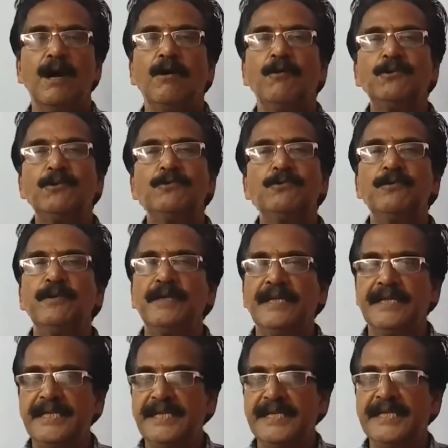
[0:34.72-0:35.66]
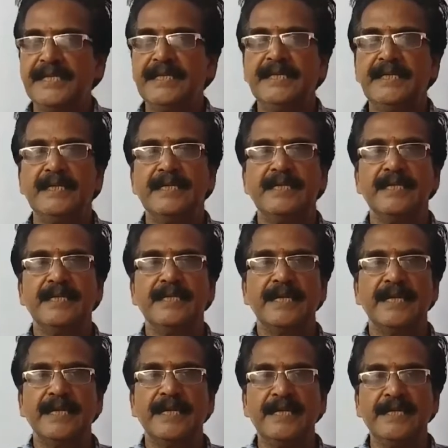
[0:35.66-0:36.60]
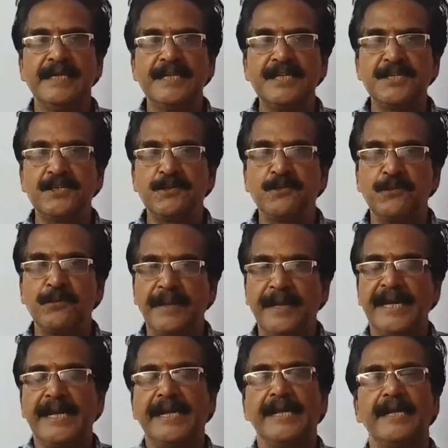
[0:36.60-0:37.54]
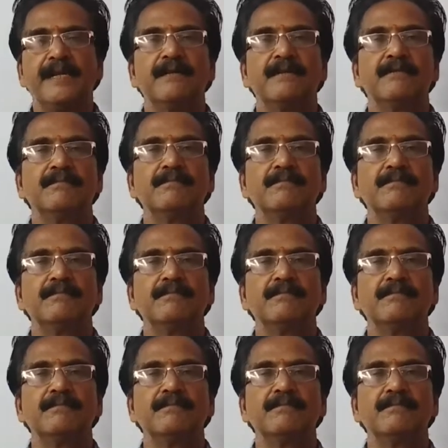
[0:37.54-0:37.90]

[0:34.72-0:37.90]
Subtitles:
how to create a resume.